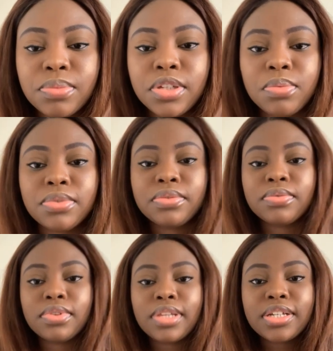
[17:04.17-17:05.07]
people.
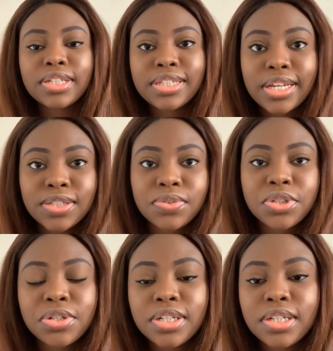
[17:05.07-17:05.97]
Thank you guys for
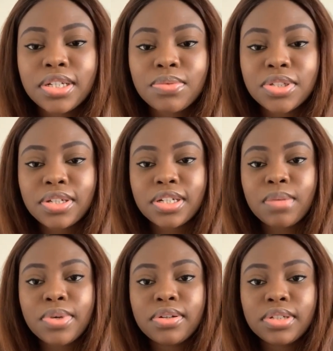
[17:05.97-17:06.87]
joining in. I'm just talking
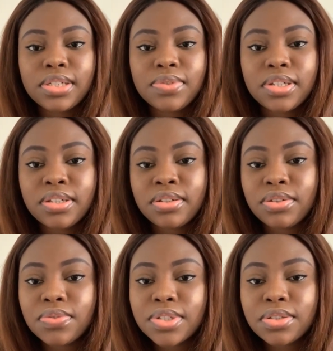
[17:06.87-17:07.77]
about living in
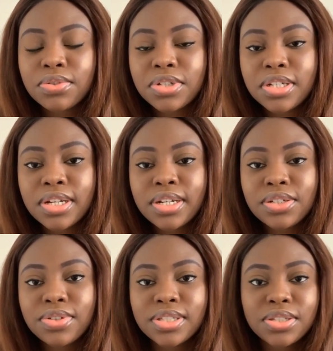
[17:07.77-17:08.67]
Nova Scotia,
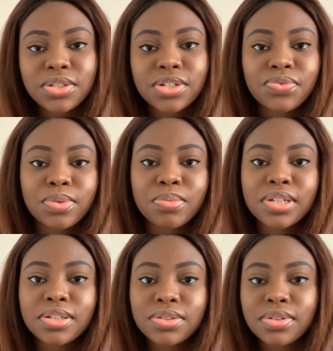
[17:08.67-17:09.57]
transitioning from
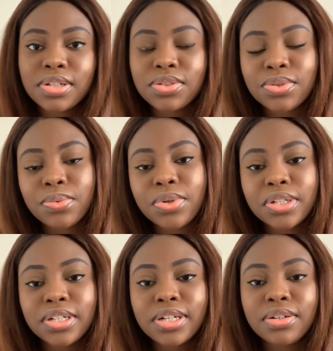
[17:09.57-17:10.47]
being a student to a
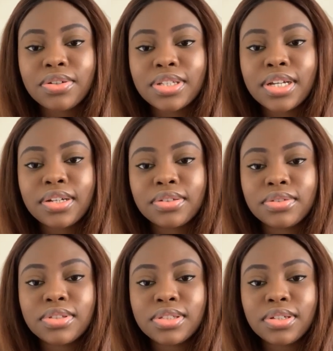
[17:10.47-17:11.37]
worker and all that
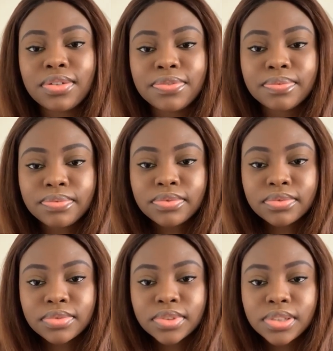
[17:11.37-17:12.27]
good stuff.
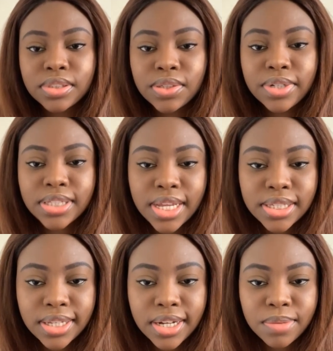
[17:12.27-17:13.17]
So someone is
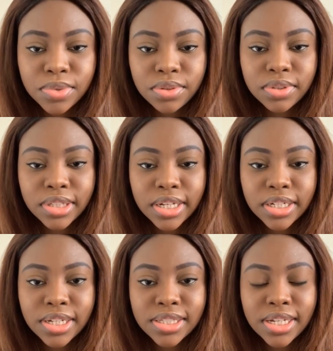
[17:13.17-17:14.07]
asking, I'm told
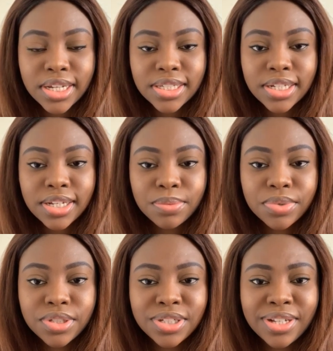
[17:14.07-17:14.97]
Canadians are nicer than the
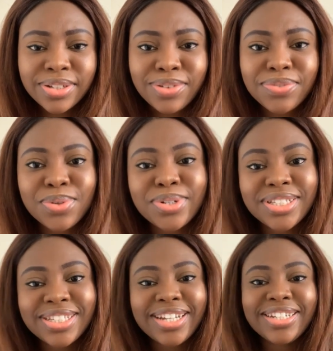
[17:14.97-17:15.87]
British. Of
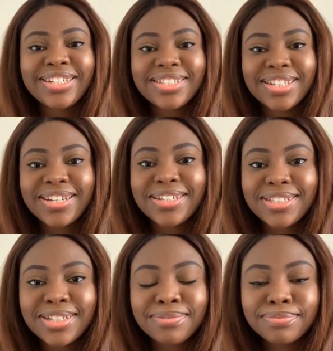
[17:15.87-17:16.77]
course, Canadians are nicer.